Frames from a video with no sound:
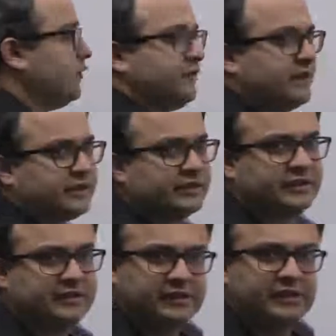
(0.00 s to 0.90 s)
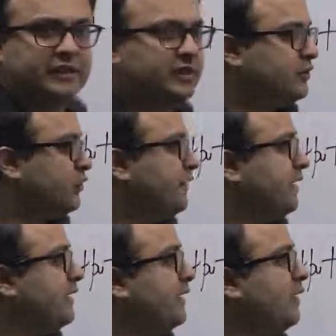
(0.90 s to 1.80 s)
function. So over
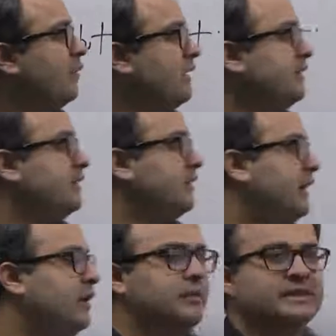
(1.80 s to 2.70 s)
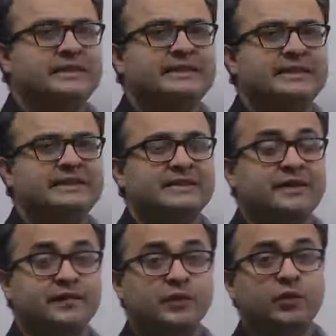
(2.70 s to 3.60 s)
here now what I'll obviously say is that
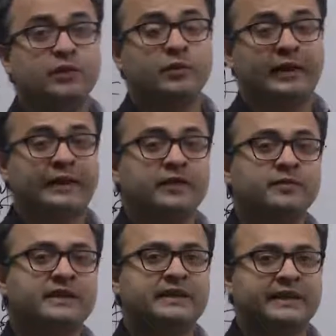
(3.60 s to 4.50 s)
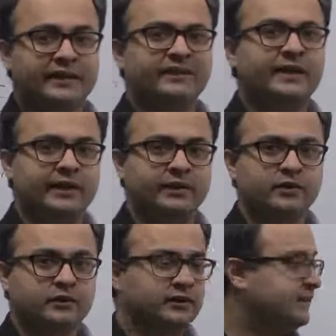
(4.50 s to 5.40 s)
if you want y to be a real value,
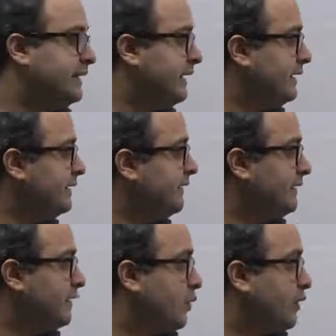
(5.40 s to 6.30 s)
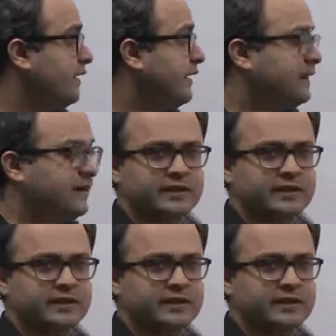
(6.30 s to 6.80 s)
then the quantity under the